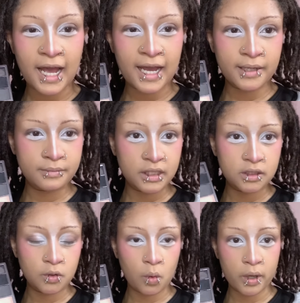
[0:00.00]
I am
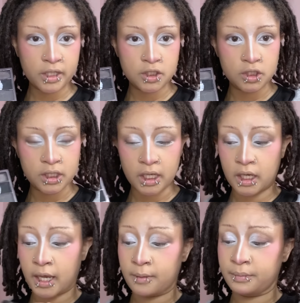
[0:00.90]
then going to take
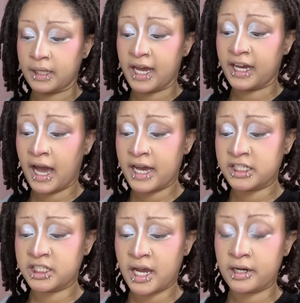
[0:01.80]
a black
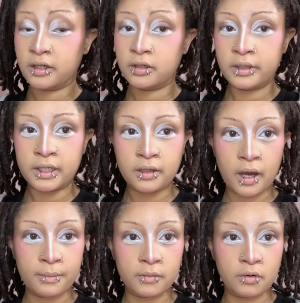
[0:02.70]
eyeshadow and
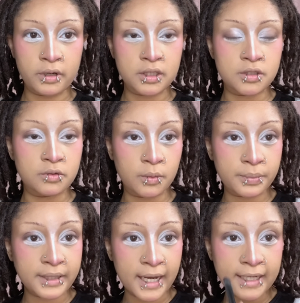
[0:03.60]
I'm going to
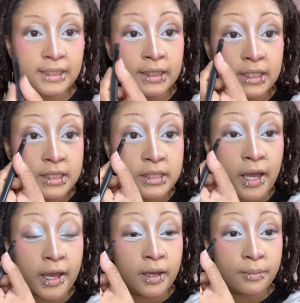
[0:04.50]
apply it in the
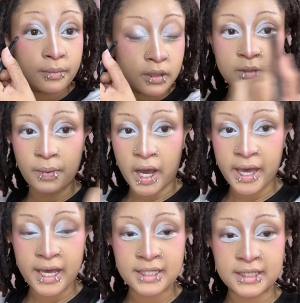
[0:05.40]
same spot
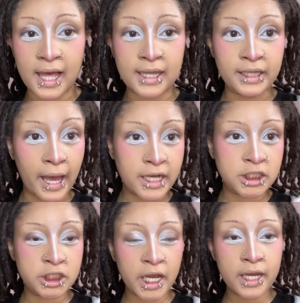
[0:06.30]
as that
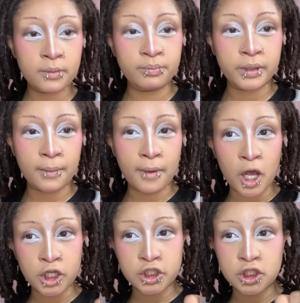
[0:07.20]
last shade, but I'm
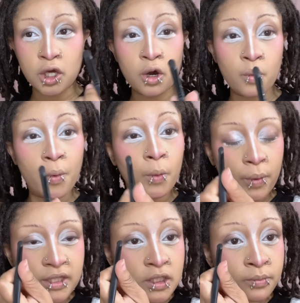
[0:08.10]
also
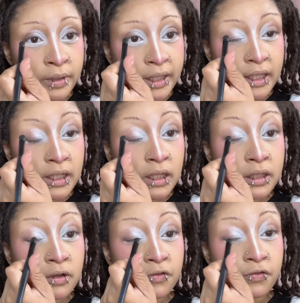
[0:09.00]
going to bring it a
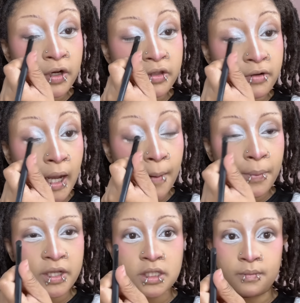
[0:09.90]
little further up
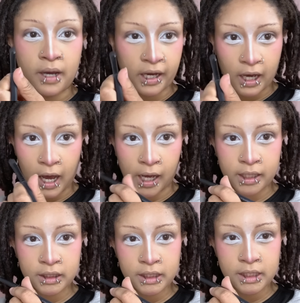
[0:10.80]
onto my
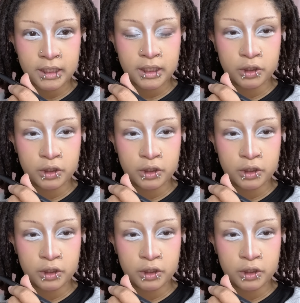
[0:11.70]
eyelid.